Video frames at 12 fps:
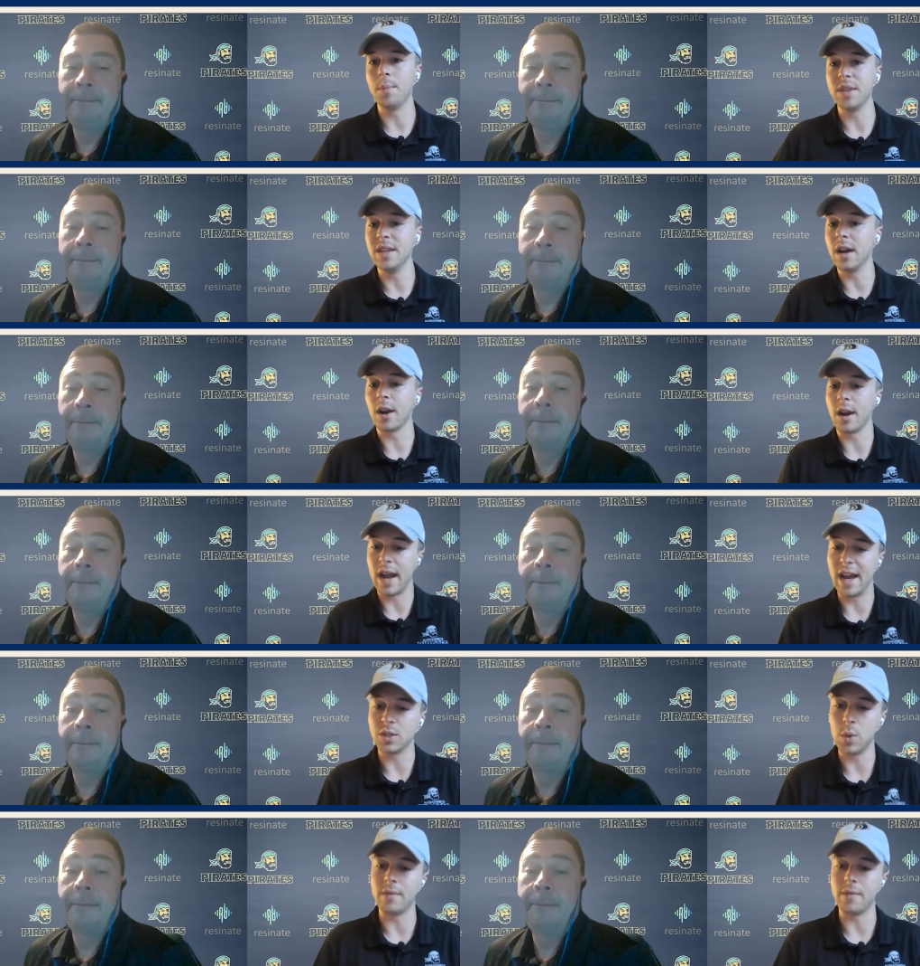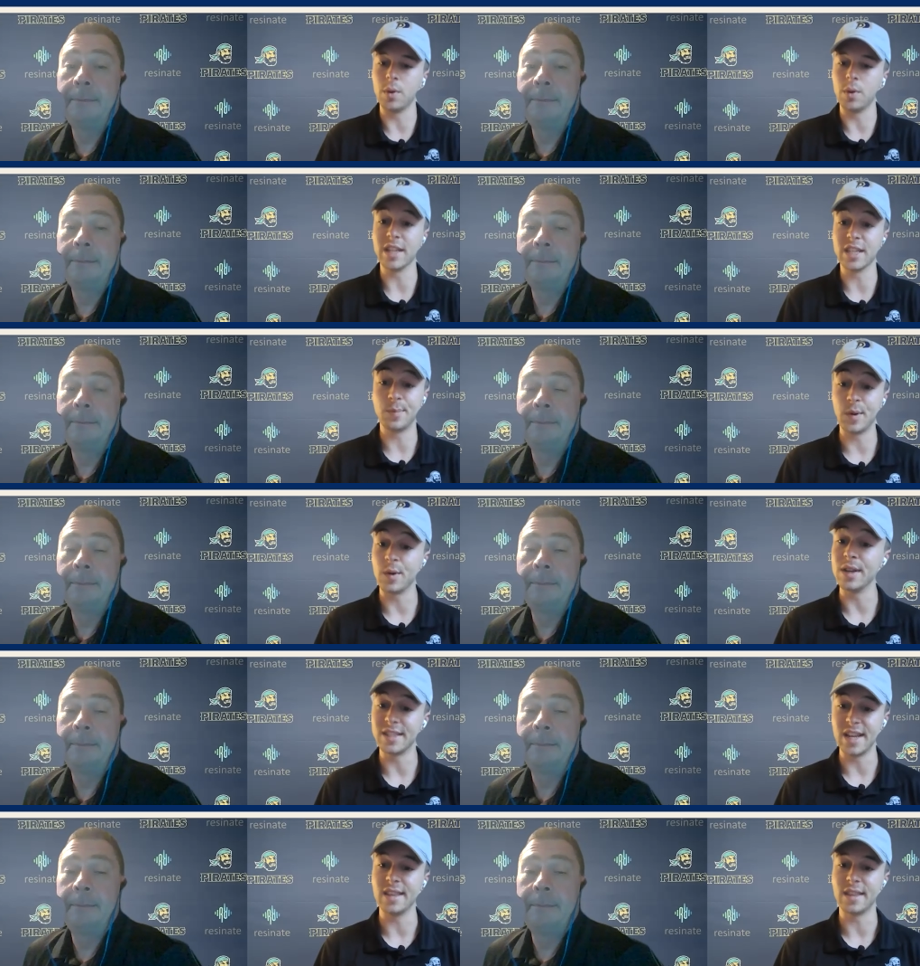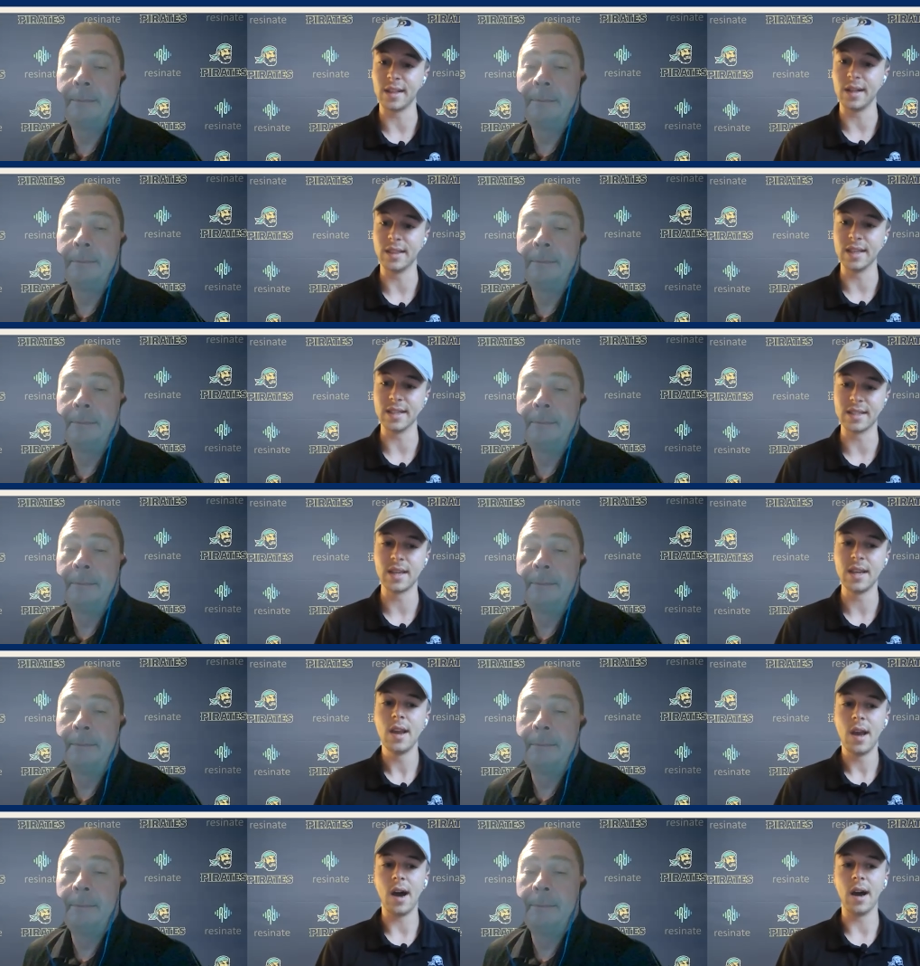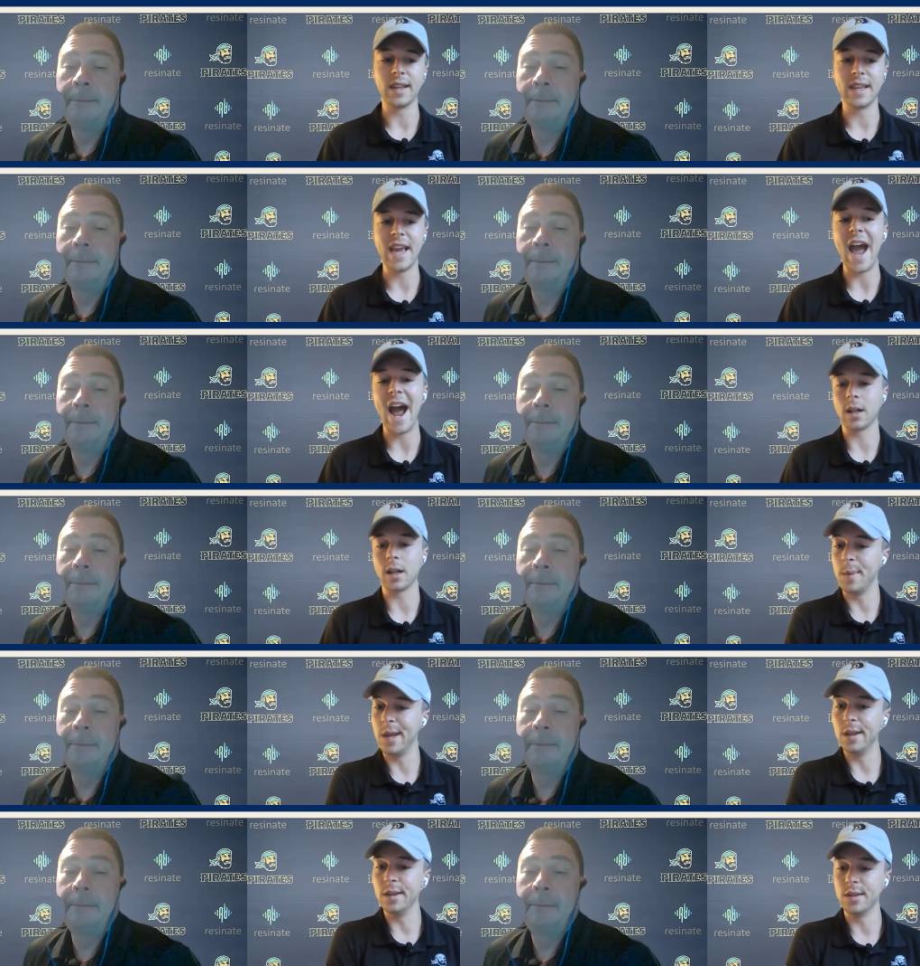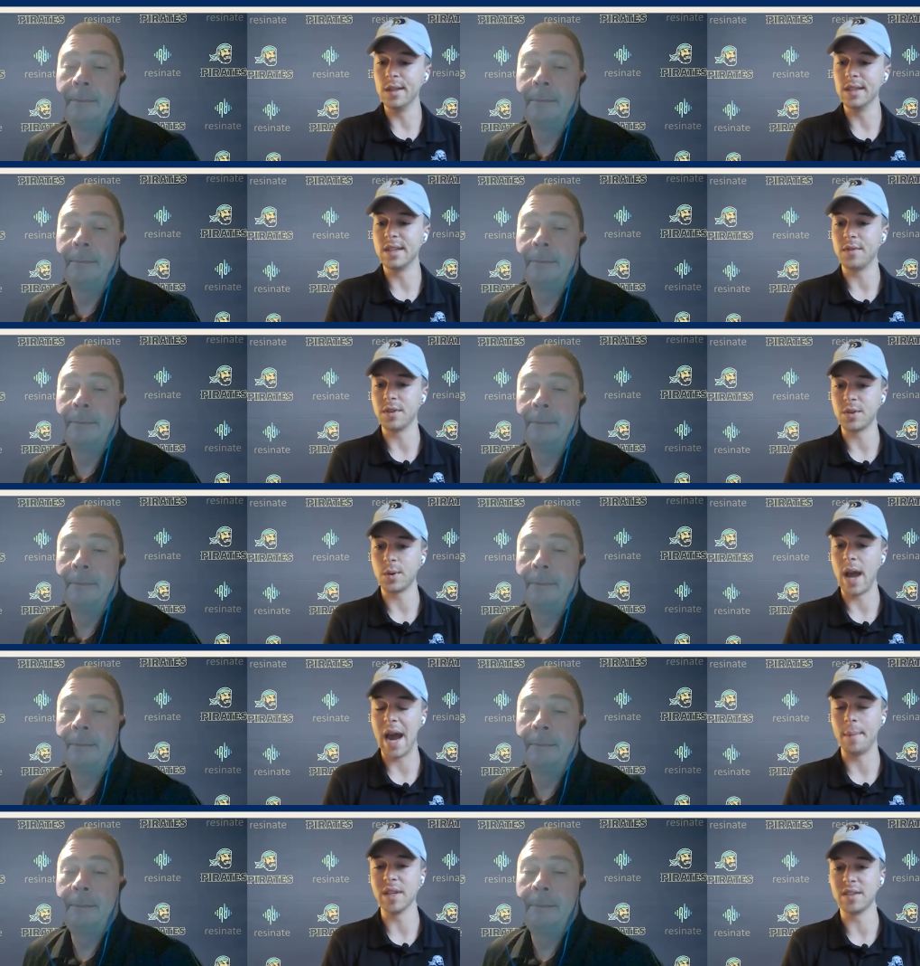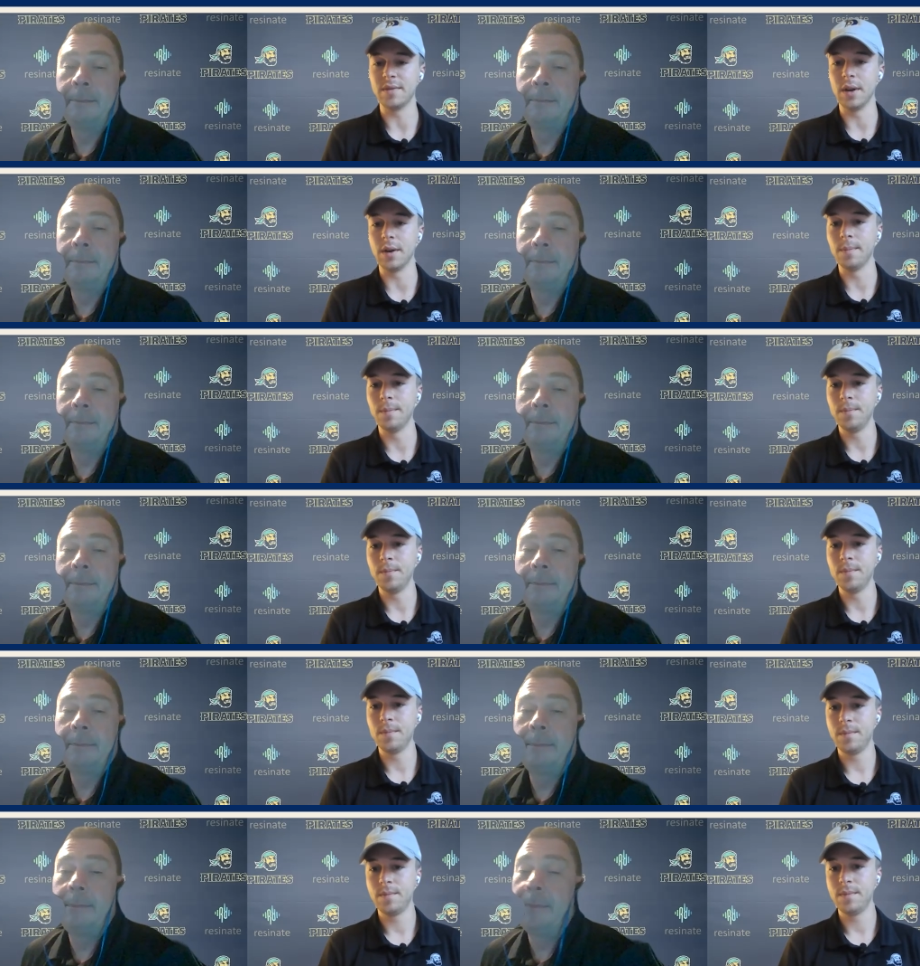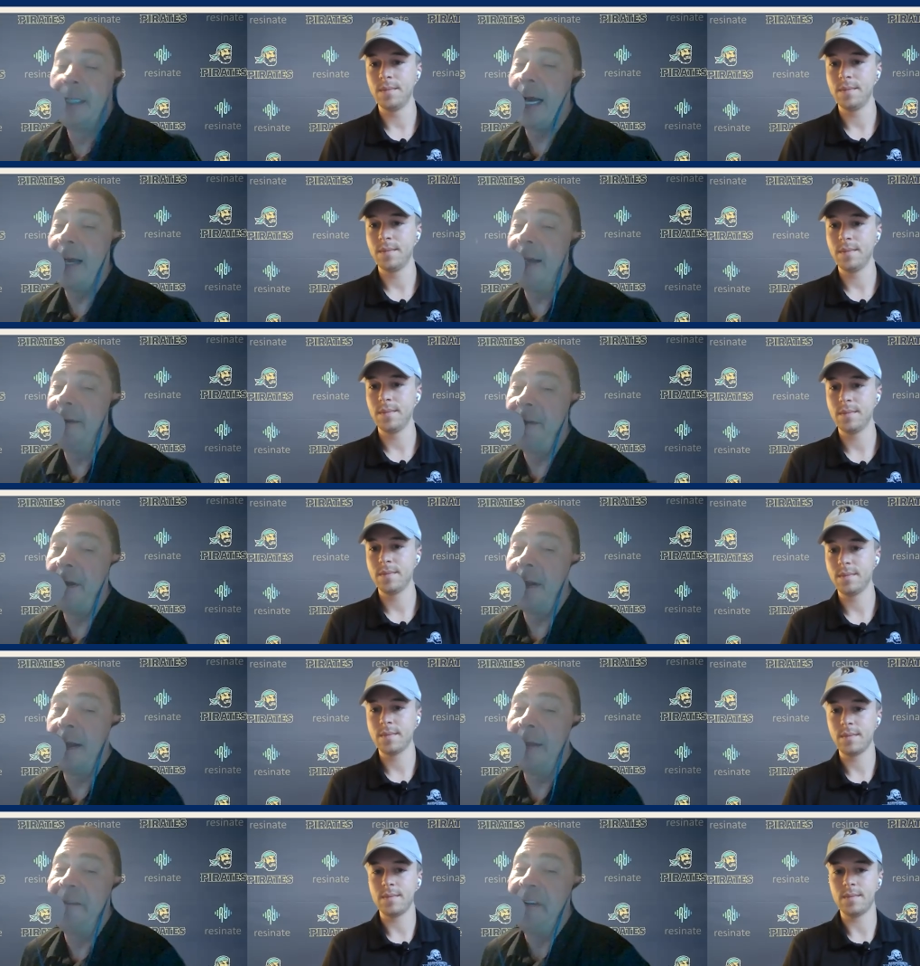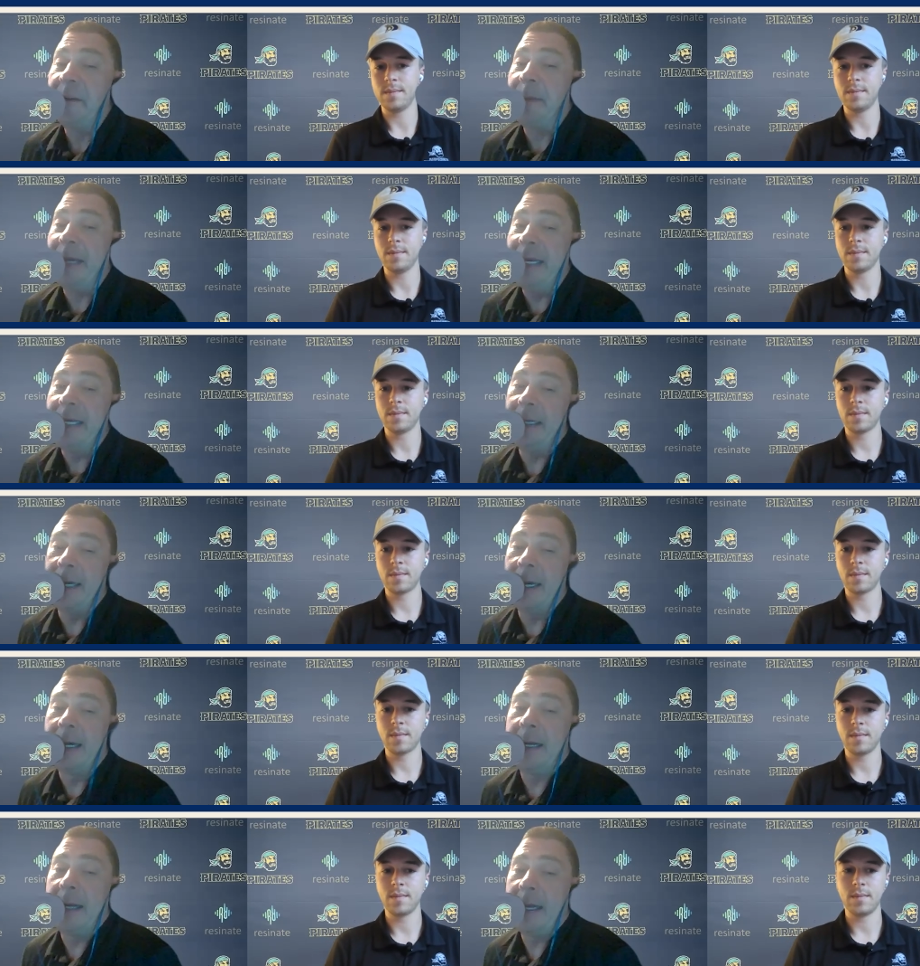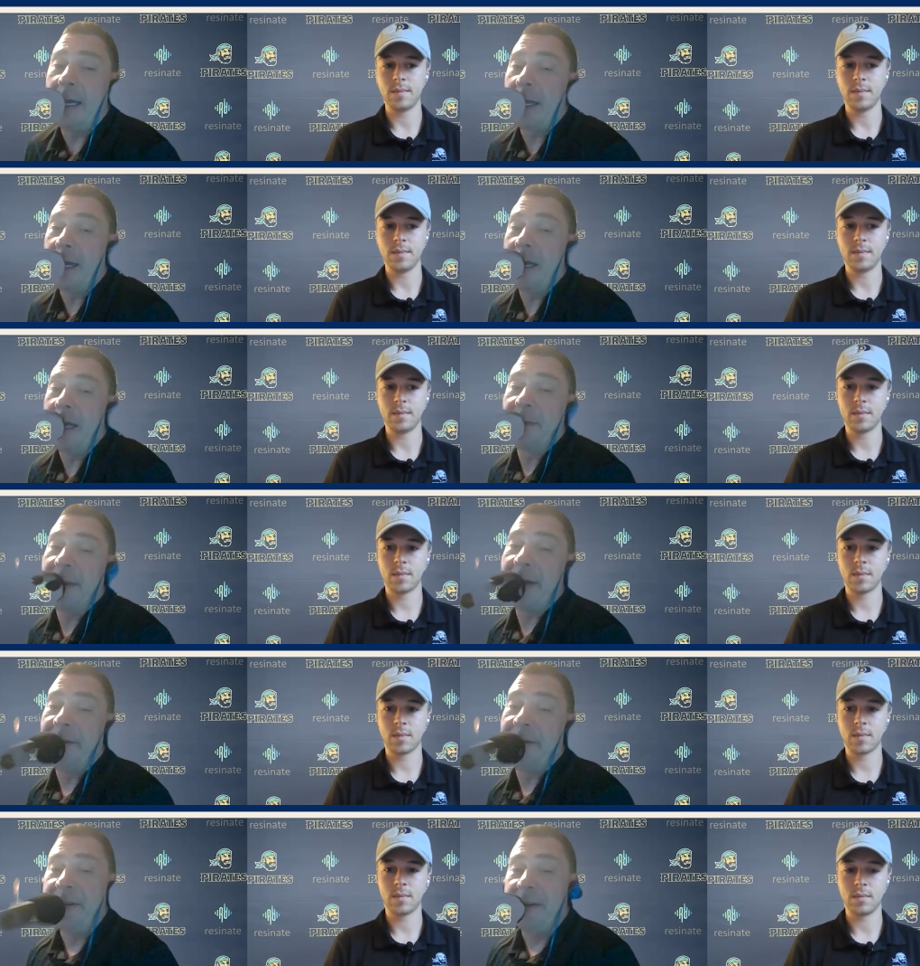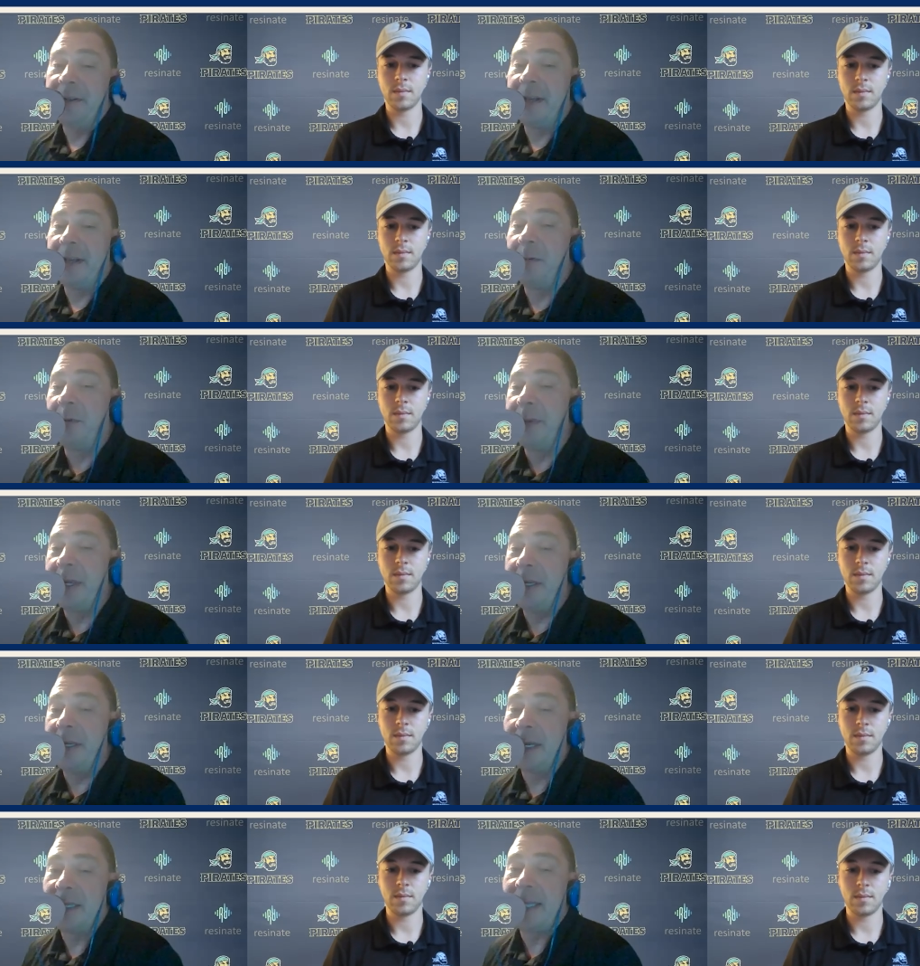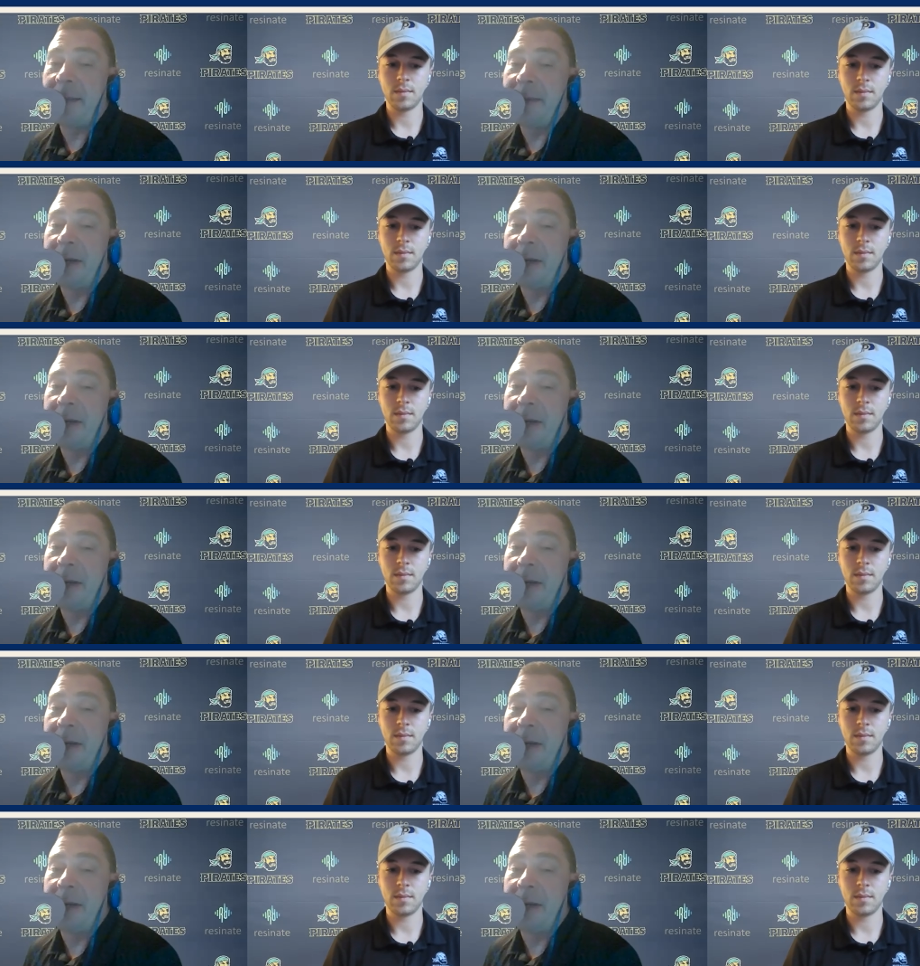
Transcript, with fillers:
Speaker 1: help the younger guys who haven't really experienced anything like this uh, get acclimated to this different sort of atmosphere.
Speaker 2: The IFL MVP uh, Alejandro Bennifield will be uh, stepping